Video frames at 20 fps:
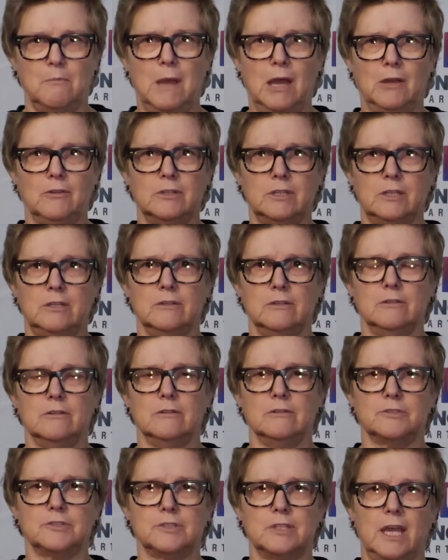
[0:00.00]

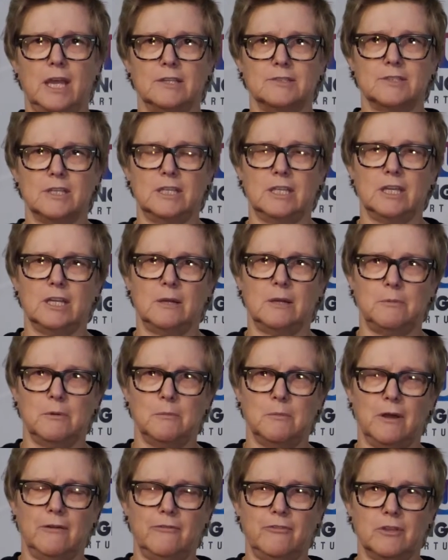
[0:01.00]
Mountaineers, as they get up
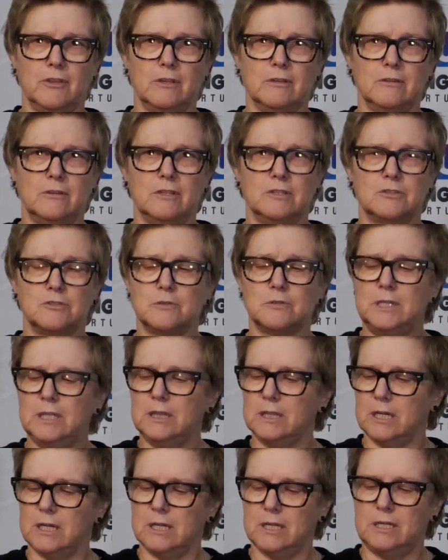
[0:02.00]
above the tree
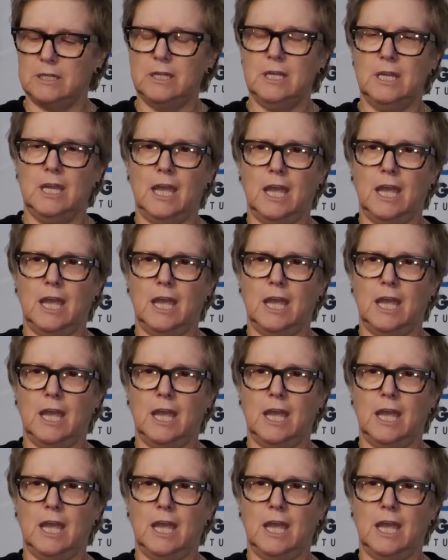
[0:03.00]
line,